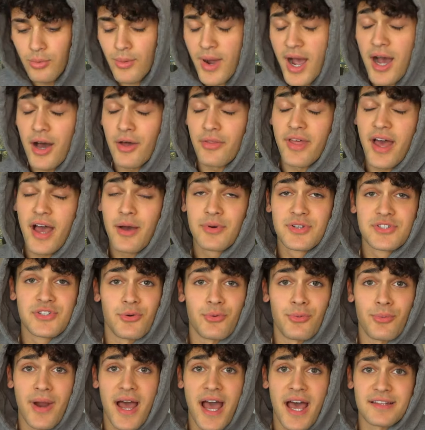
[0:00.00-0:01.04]
Wow, that was a
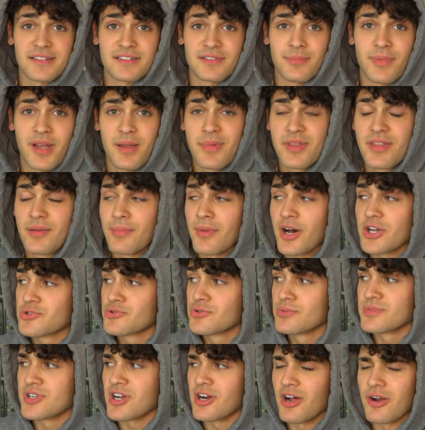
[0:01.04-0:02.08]
rant. Maybe the
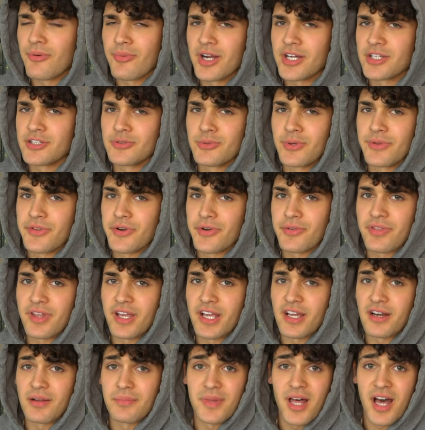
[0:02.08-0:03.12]
mushrooms are already doing their
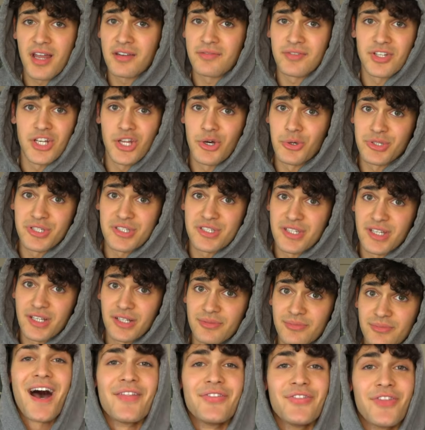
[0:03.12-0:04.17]
thing and I'm not even
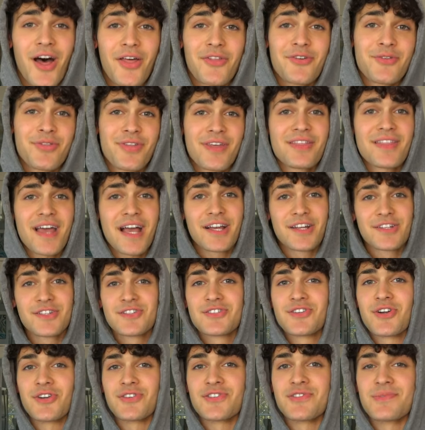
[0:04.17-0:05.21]
noticing. Another thing that
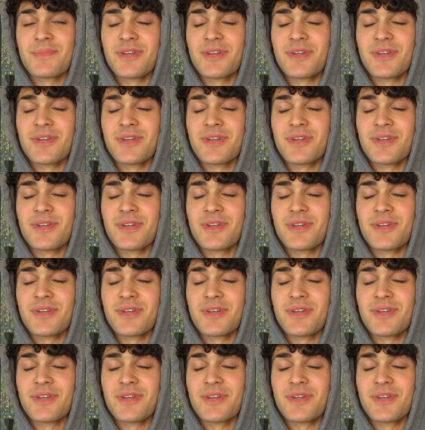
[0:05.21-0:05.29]
concerns